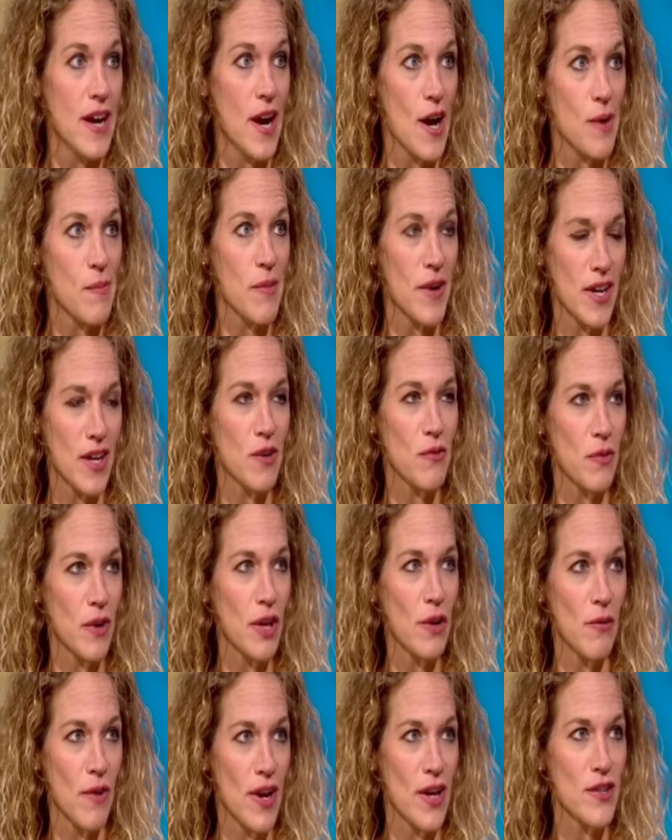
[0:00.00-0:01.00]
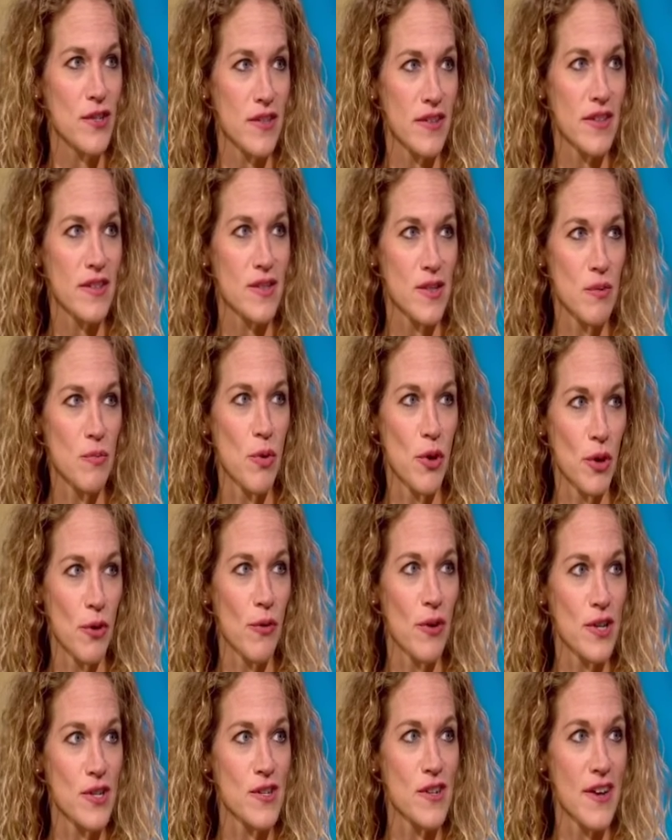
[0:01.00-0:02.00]
But it can really range, and that's an important
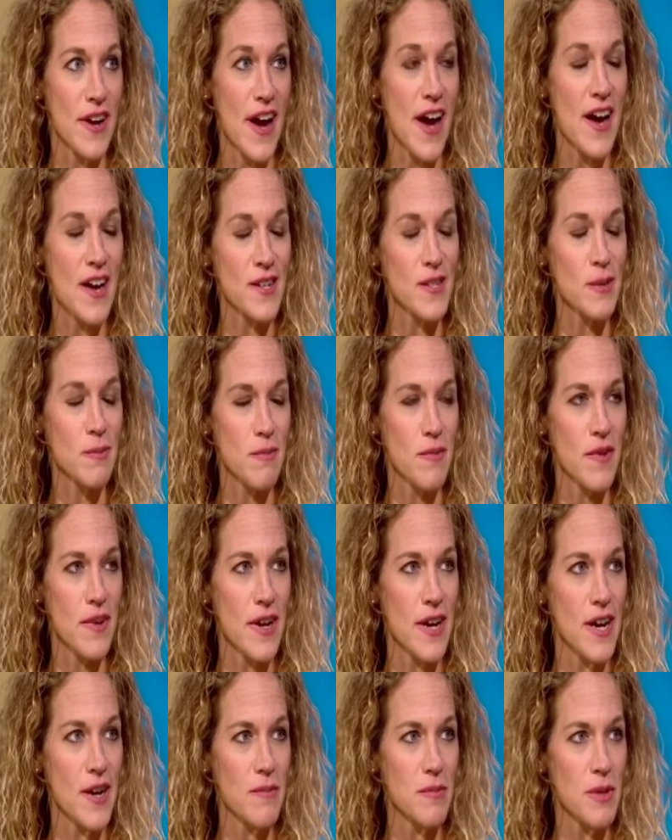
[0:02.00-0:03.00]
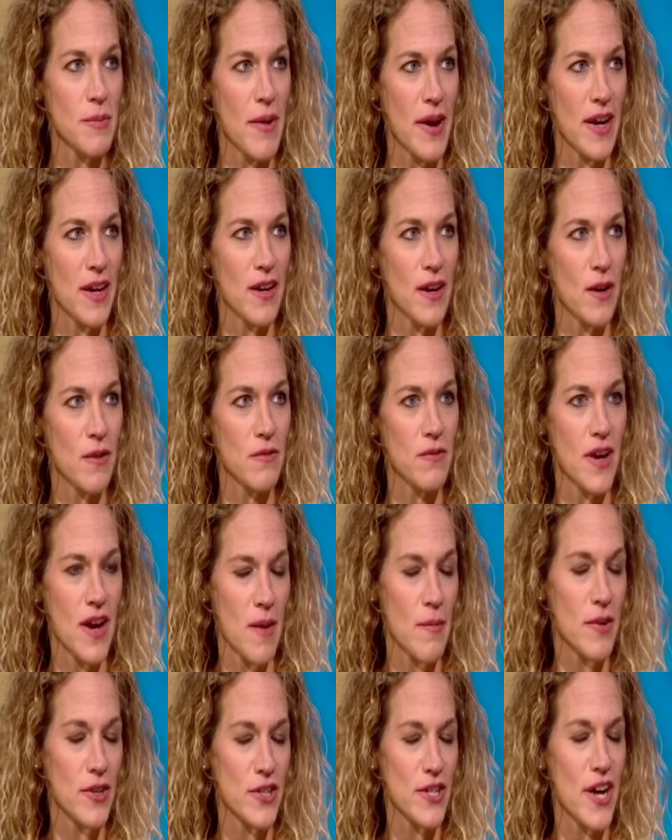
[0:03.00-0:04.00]
question to ask, depending on
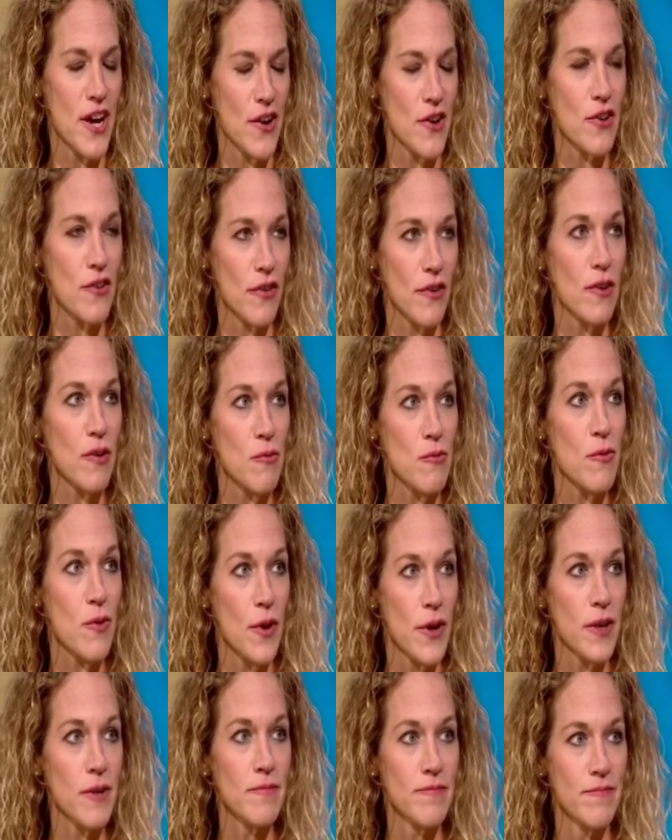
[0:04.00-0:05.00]
how much care you're looking for.